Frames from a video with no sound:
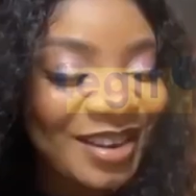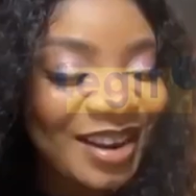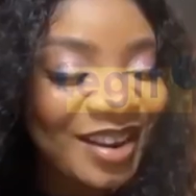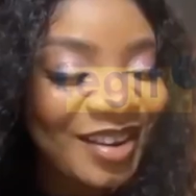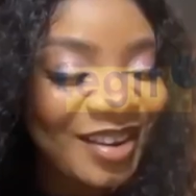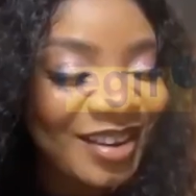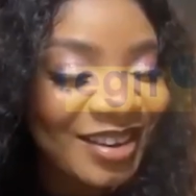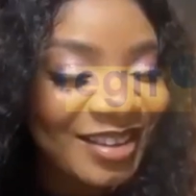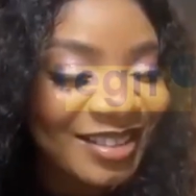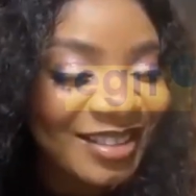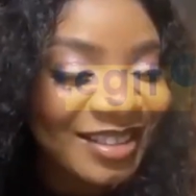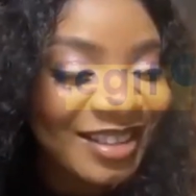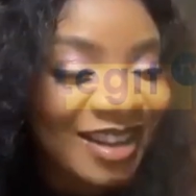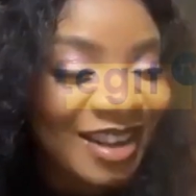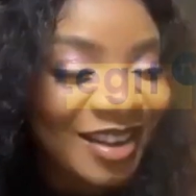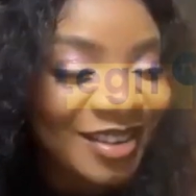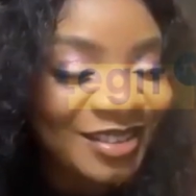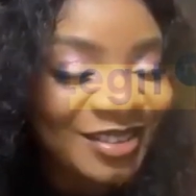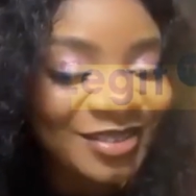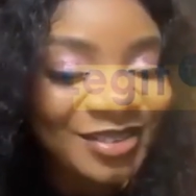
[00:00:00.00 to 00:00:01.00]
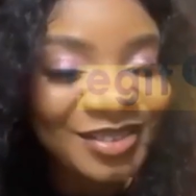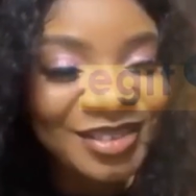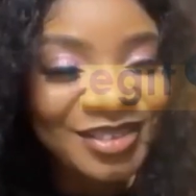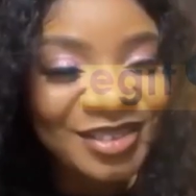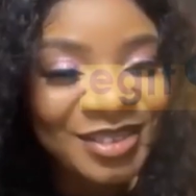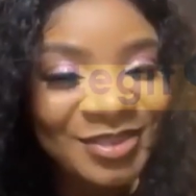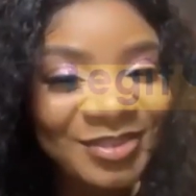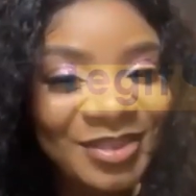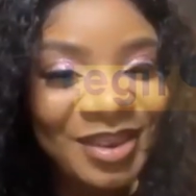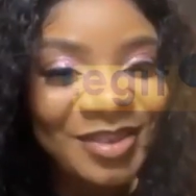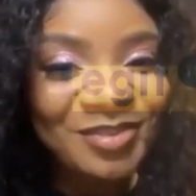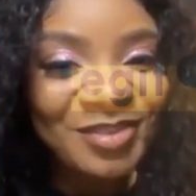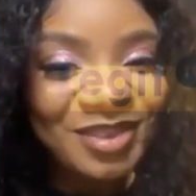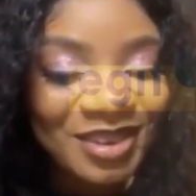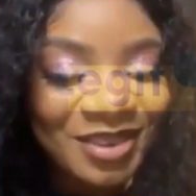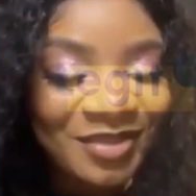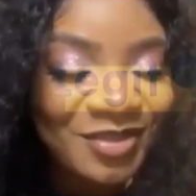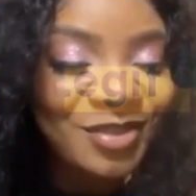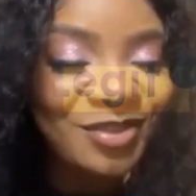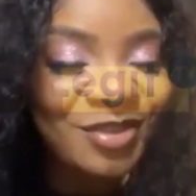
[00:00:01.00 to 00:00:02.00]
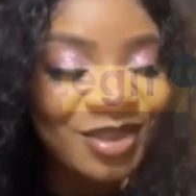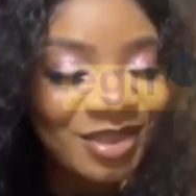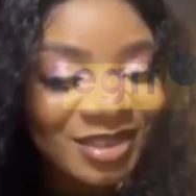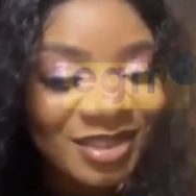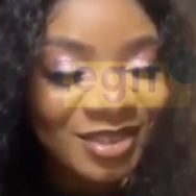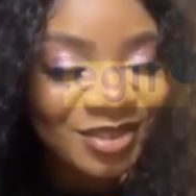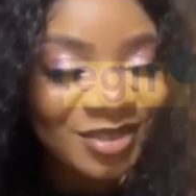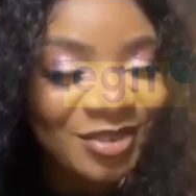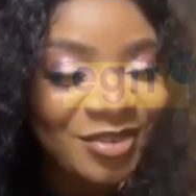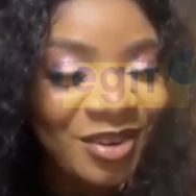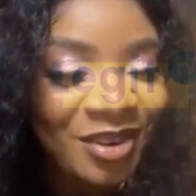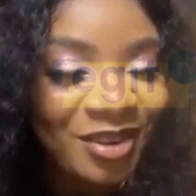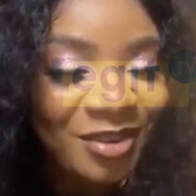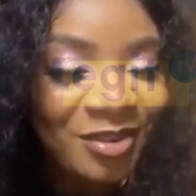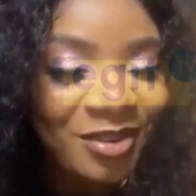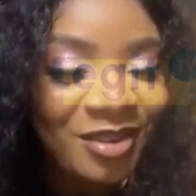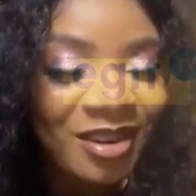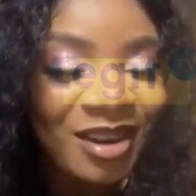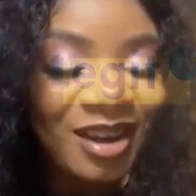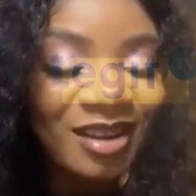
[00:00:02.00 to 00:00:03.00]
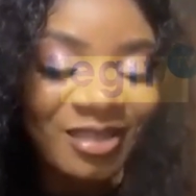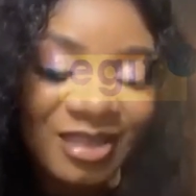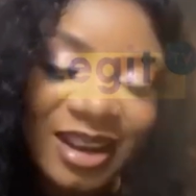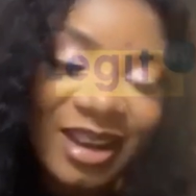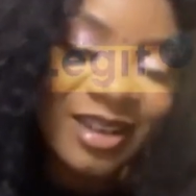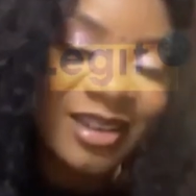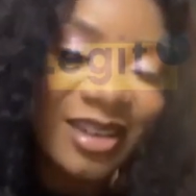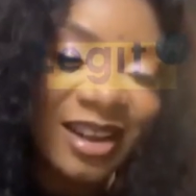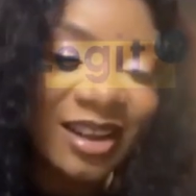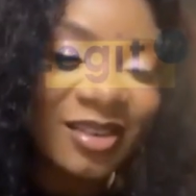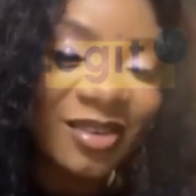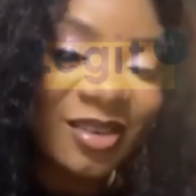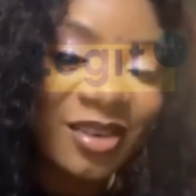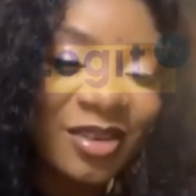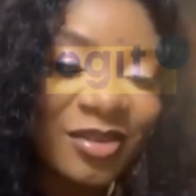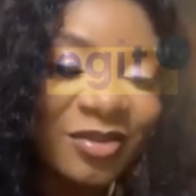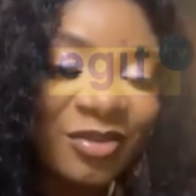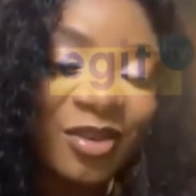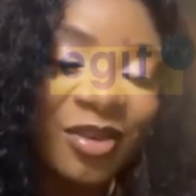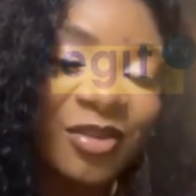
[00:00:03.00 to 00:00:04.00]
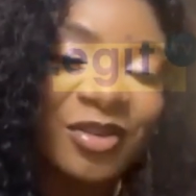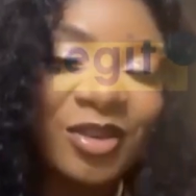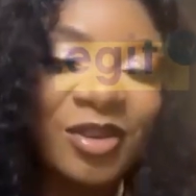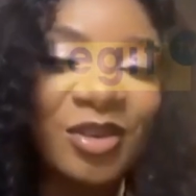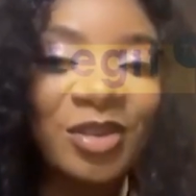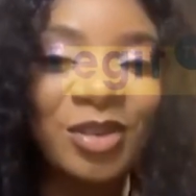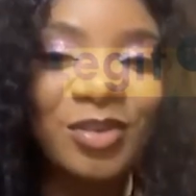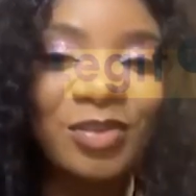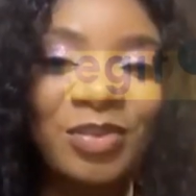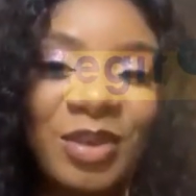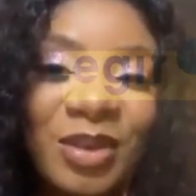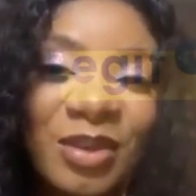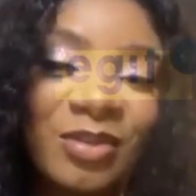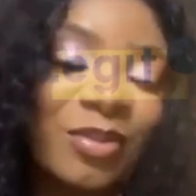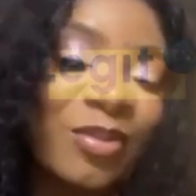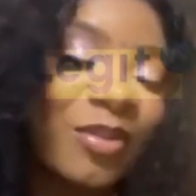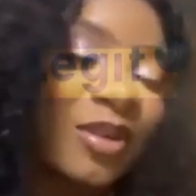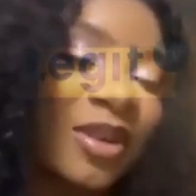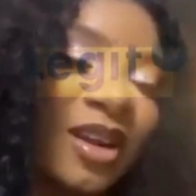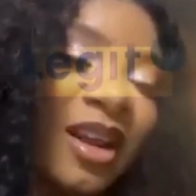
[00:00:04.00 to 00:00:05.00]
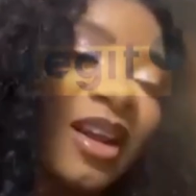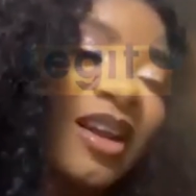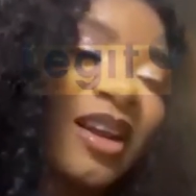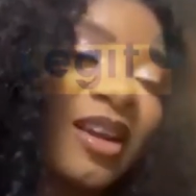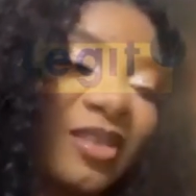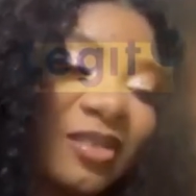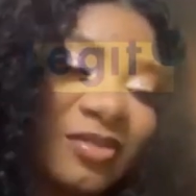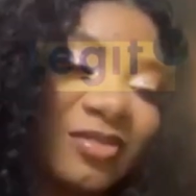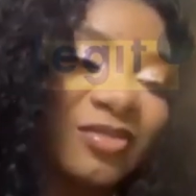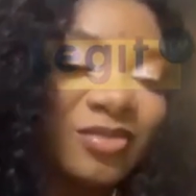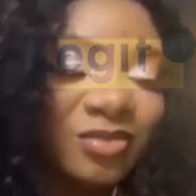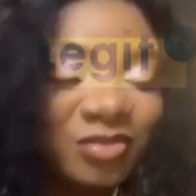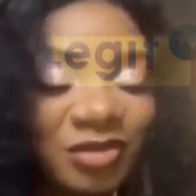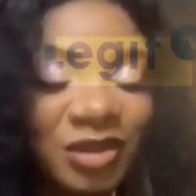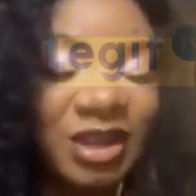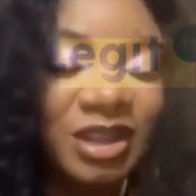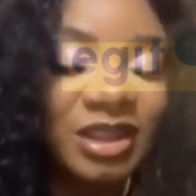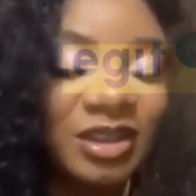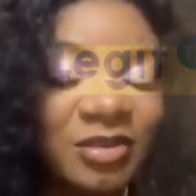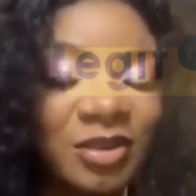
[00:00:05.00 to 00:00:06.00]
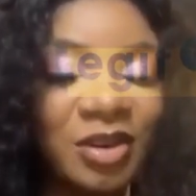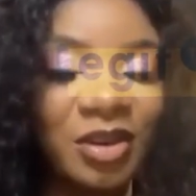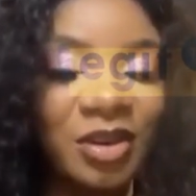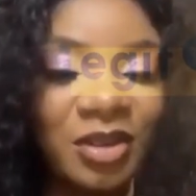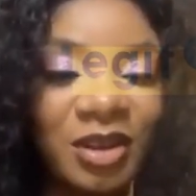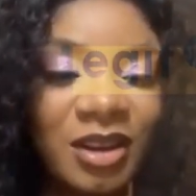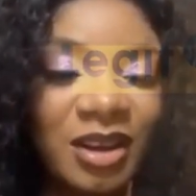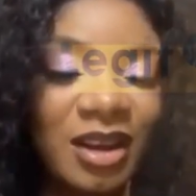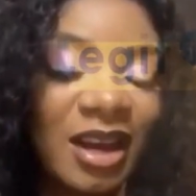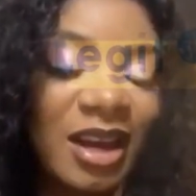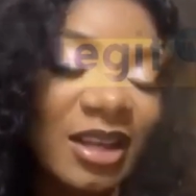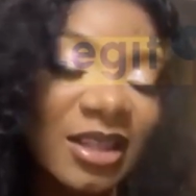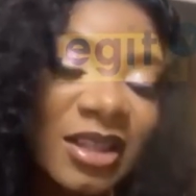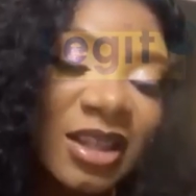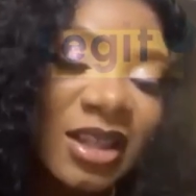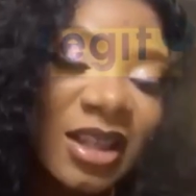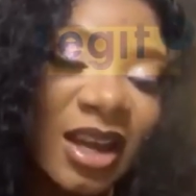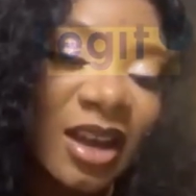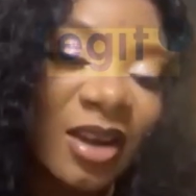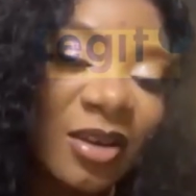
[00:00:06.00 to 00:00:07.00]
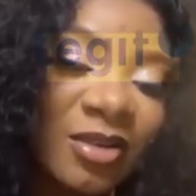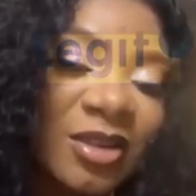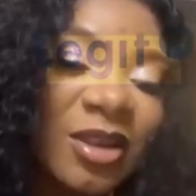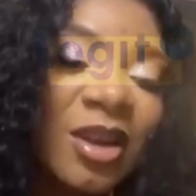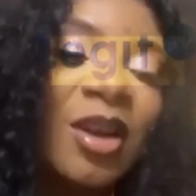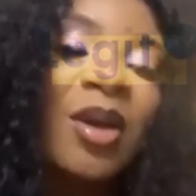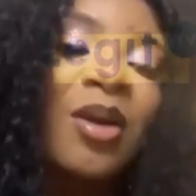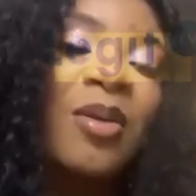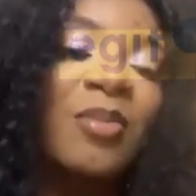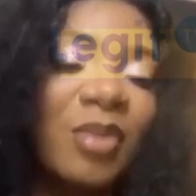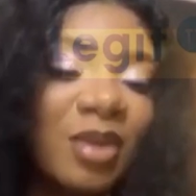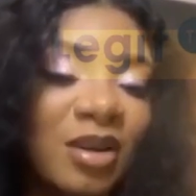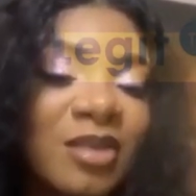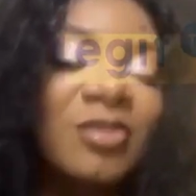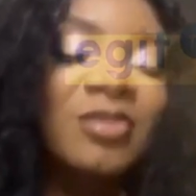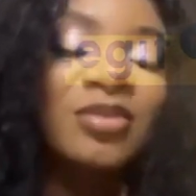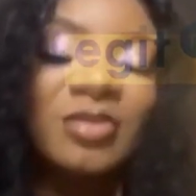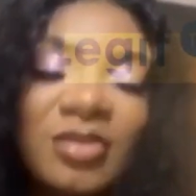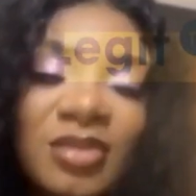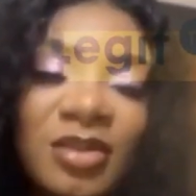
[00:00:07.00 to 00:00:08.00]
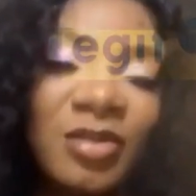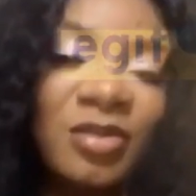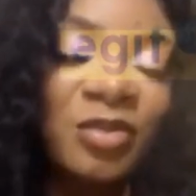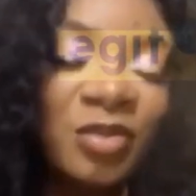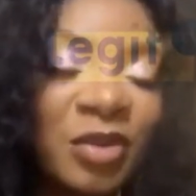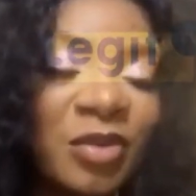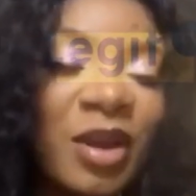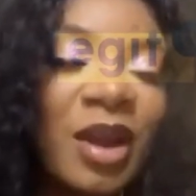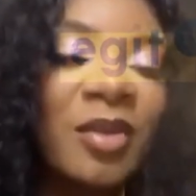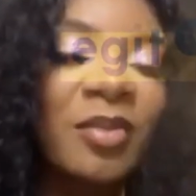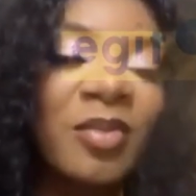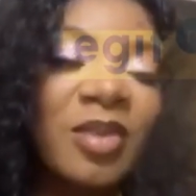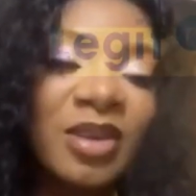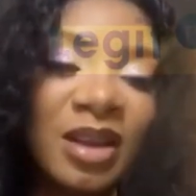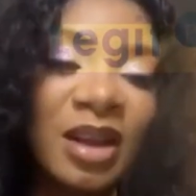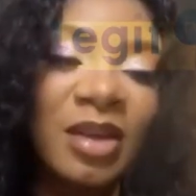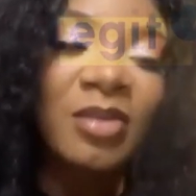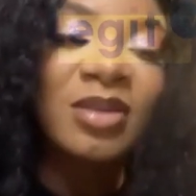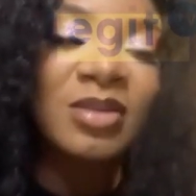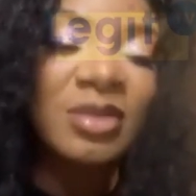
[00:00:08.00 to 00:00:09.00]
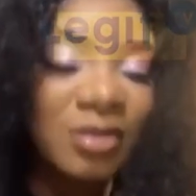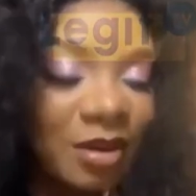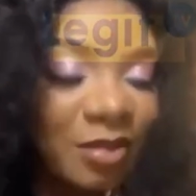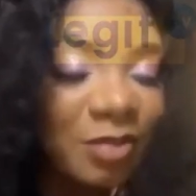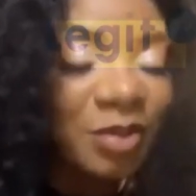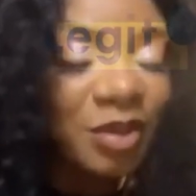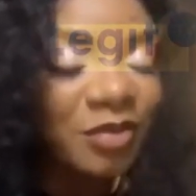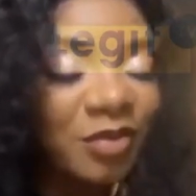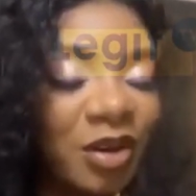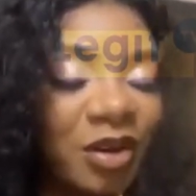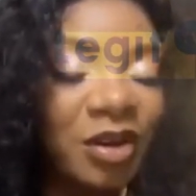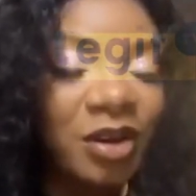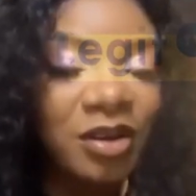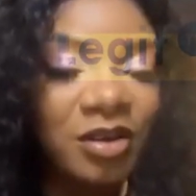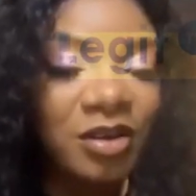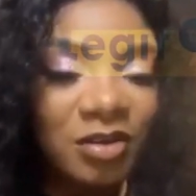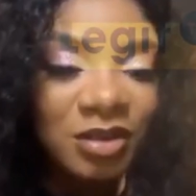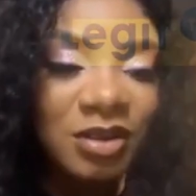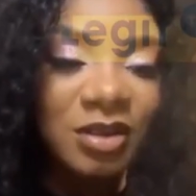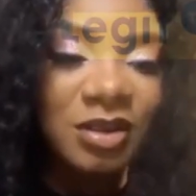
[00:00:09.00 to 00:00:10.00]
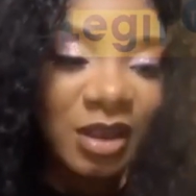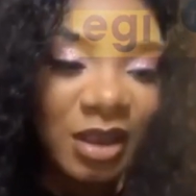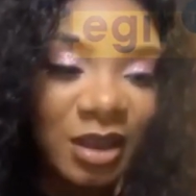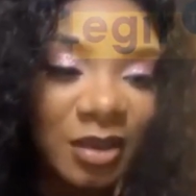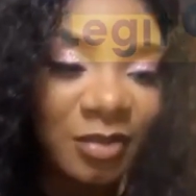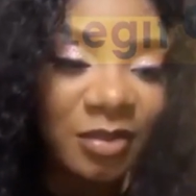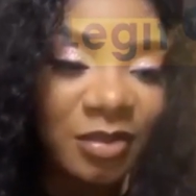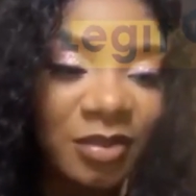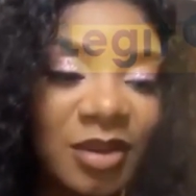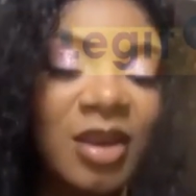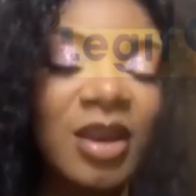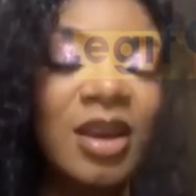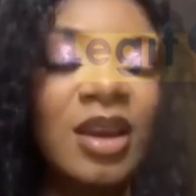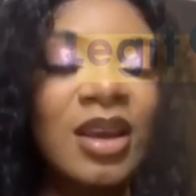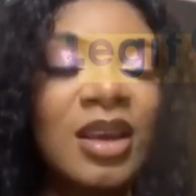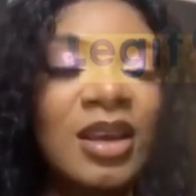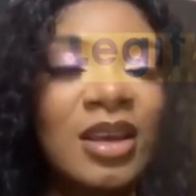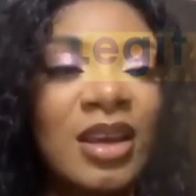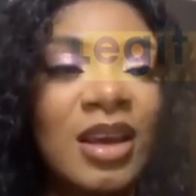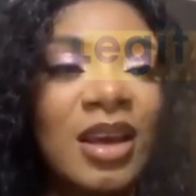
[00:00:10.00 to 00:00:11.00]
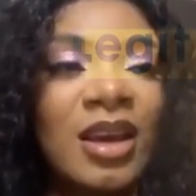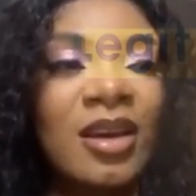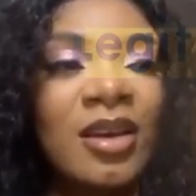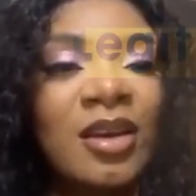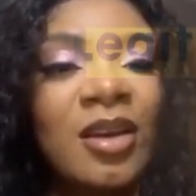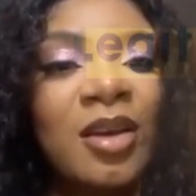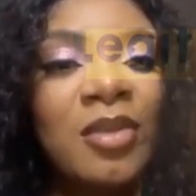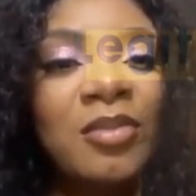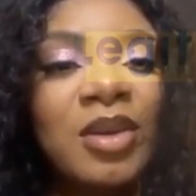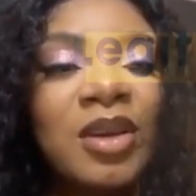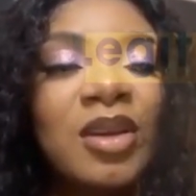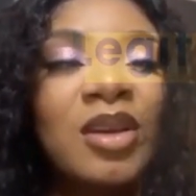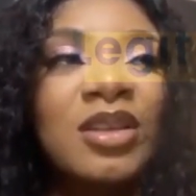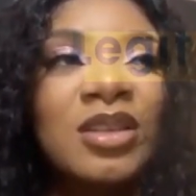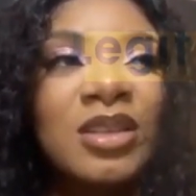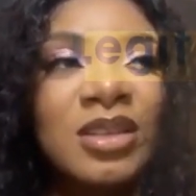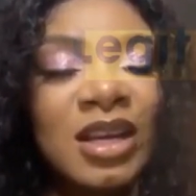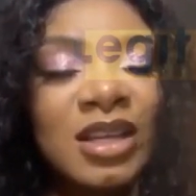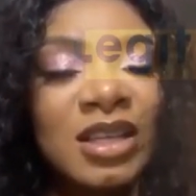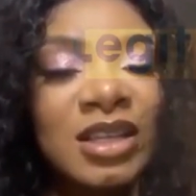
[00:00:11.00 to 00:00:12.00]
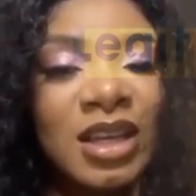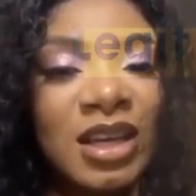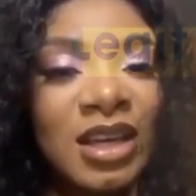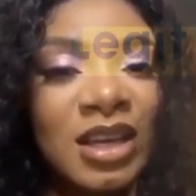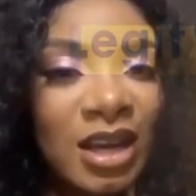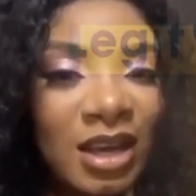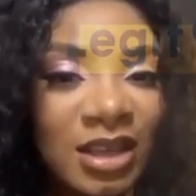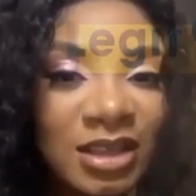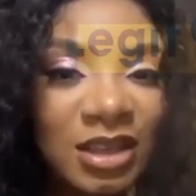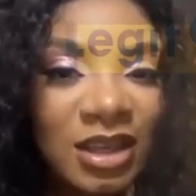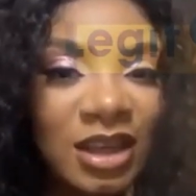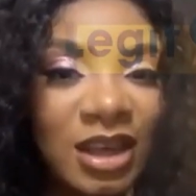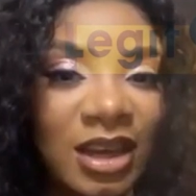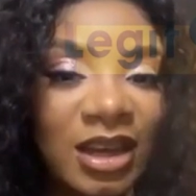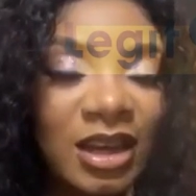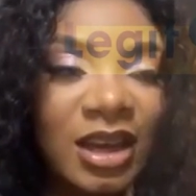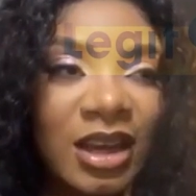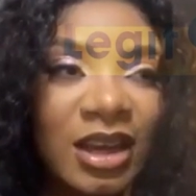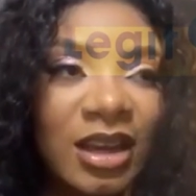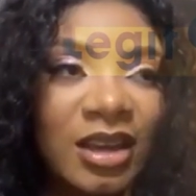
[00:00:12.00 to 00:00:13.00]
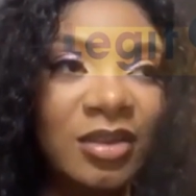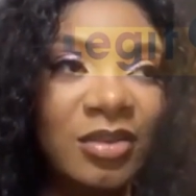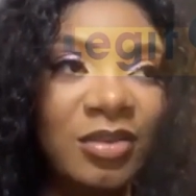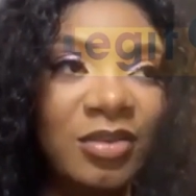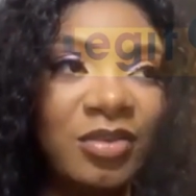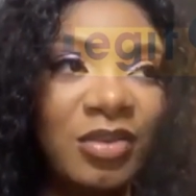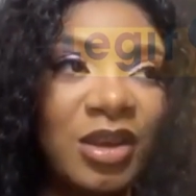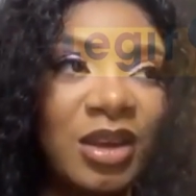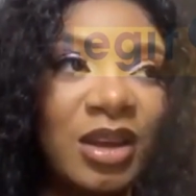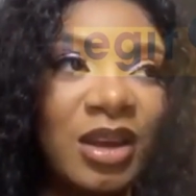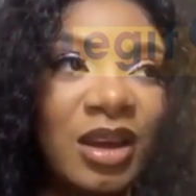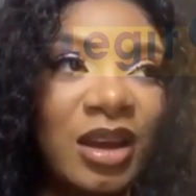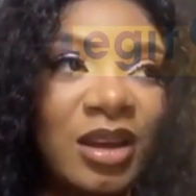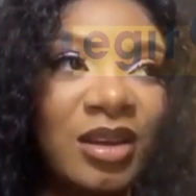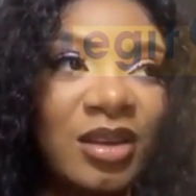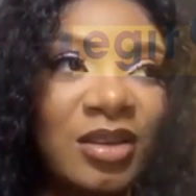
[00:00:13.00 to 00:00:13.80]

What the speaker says: when I got into the house, it was not just white money. We watched the show very well. I got involved with other people. I related with other guys in the house. But with white money, I was a bit very close to him. Yeah, because actually a nice guy. Like we